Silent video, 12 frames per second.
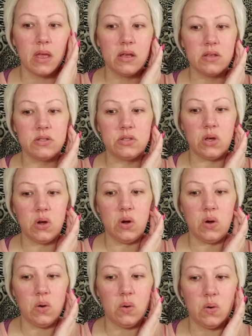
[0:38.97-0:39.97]

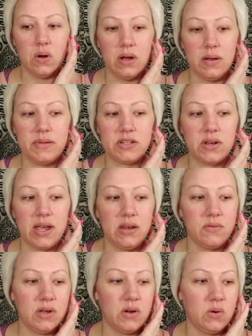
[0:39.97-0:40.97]
So I've been
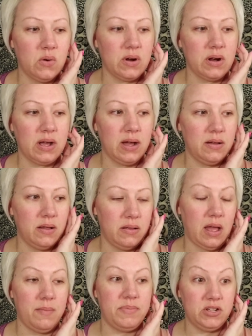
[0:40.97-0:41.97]
trying to record
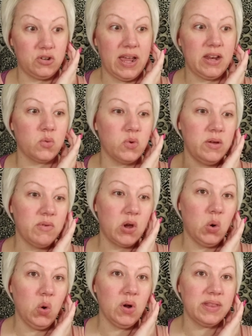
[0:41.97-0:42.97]
I've been trying to
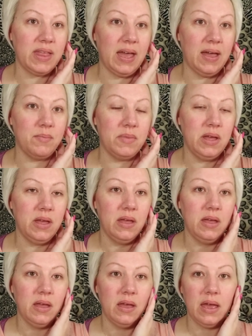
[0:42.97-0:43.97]
re-record them,
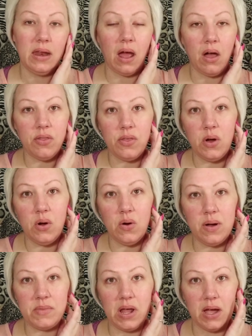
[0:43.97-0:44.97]
and
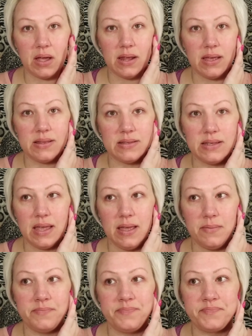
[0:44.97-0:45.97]
although I'm not going to get the
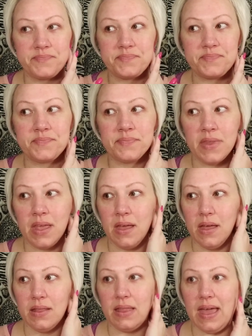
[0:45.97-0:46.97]
same,
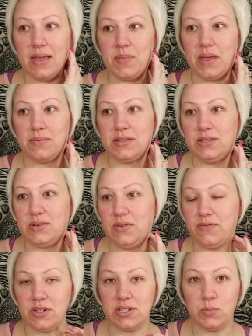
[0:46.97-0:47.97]
like, be able to do
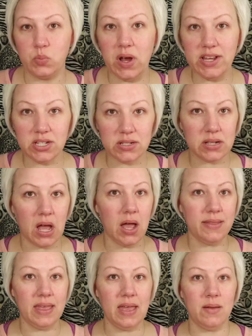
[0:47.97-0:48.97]
a first impressions
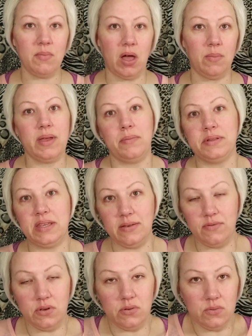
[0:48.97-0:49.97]
on them, I'll
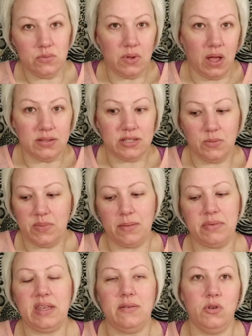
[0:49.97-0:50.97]
still be
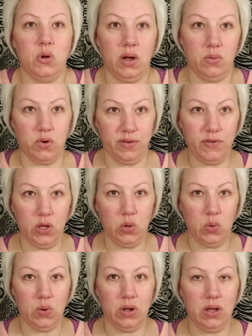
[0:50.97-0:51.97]
able to give you a
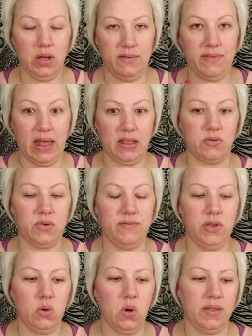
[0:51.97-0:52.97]
review, a valid
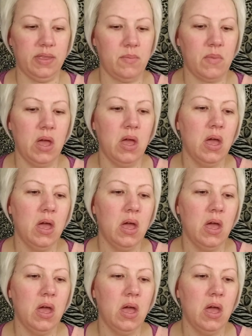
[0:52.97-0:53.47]
review on them.